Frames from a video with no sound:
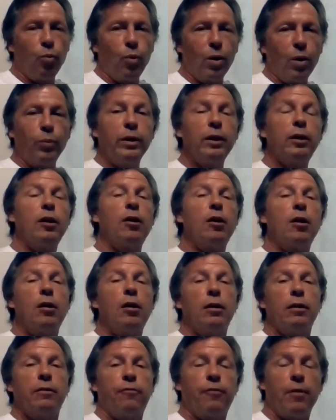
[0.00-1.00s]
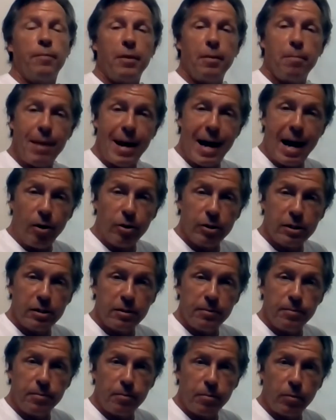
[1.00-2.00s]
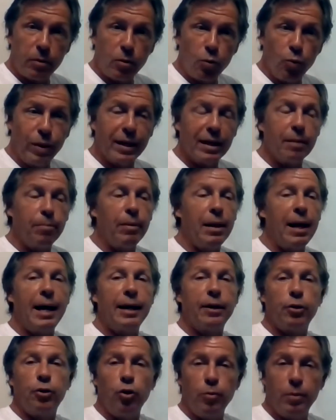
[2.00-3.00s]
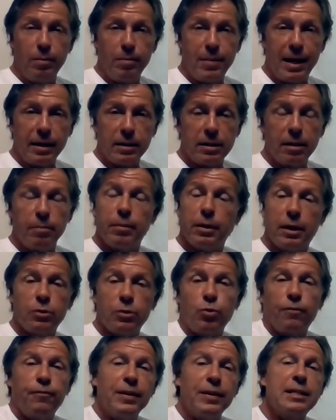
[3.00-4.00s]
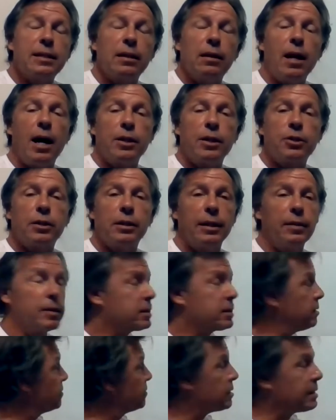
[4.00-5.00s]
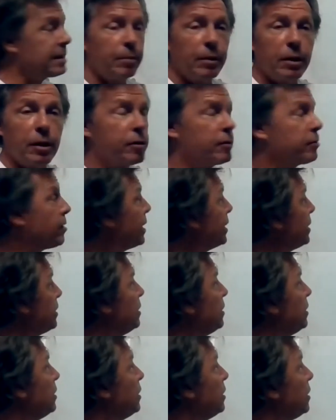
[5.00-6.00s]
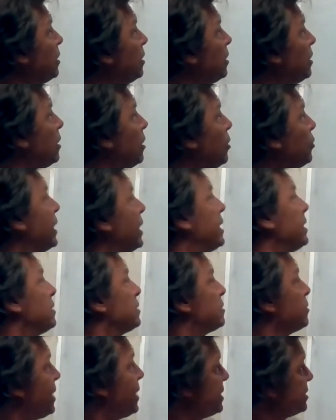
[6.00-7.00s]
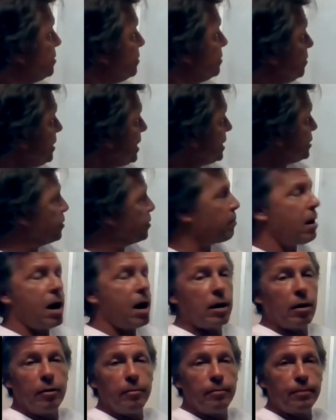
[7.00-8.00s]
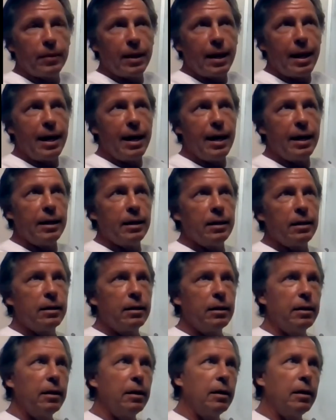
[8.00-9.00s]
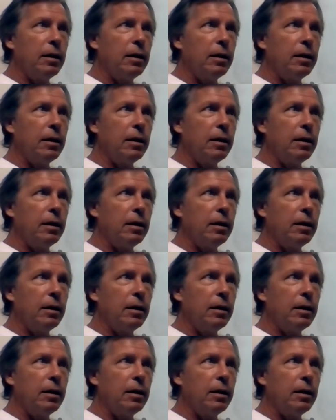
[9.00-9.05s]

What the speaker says: what we learn from the mouse we can apply to human medicine, because we're physiologically similar, right? Okay, so that's your model. And